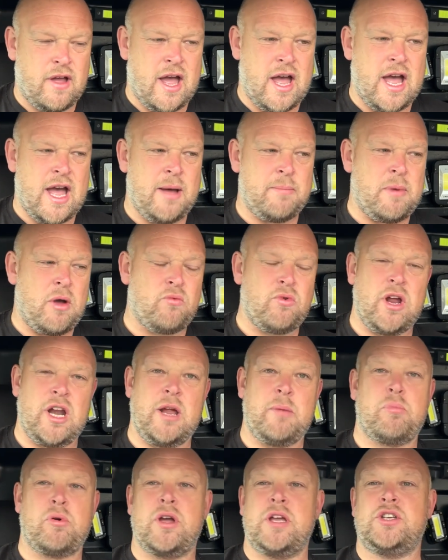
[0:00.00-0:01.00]
I really
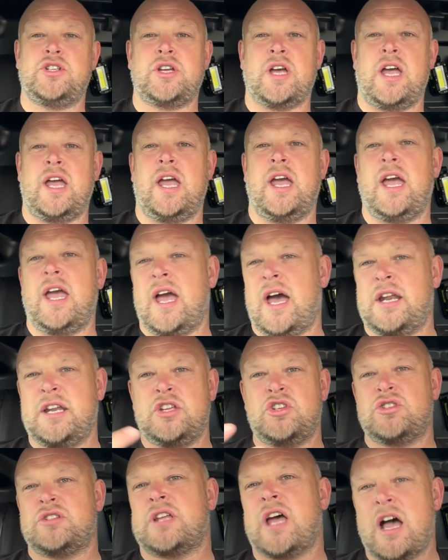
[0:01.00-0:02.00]
appreciate it, and it
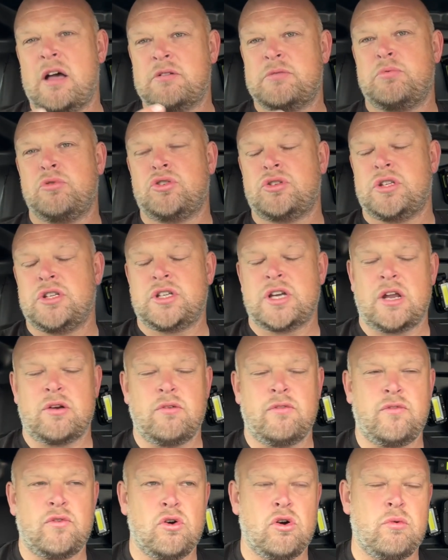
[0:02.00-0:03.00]
just helps push the channel
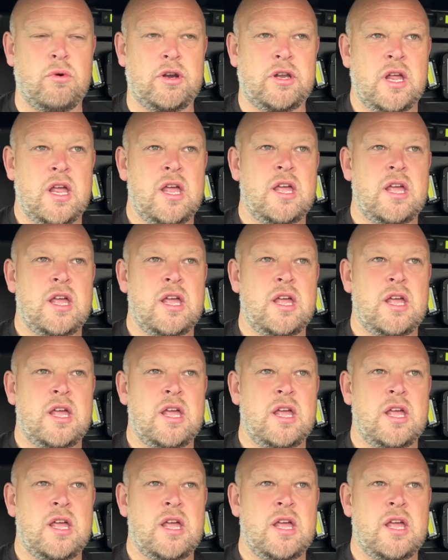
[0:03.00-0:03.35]
forward.